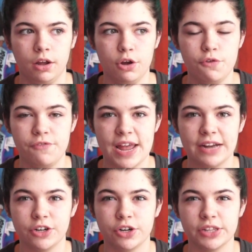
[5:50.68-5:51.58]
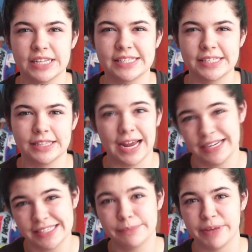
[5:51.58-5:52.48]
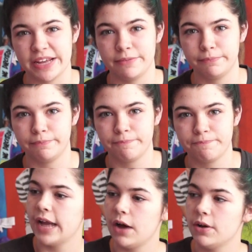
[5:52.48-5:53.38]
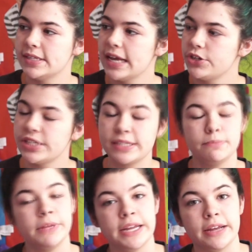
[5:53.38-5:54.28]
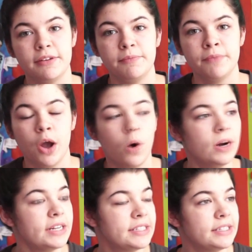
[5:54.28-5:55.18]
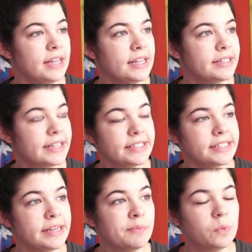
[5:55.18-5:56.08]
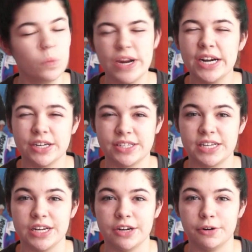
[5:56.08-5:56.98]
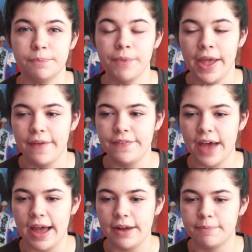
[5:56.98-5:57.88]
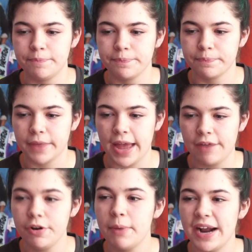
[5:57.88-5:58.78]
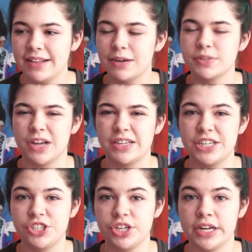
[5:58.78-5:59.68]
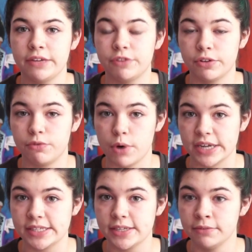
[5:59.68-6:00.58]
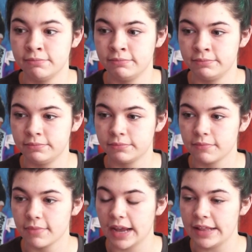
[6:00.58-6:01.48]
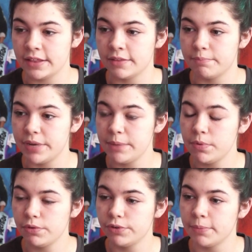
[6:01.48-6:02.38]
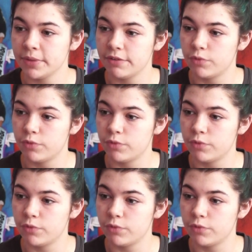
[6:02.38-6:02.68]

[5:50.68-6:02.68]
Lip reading: who fangirled the slightest bit. Now, is that just me, or does it seem weird to you that everybody that was auditioning for The Voice and people from The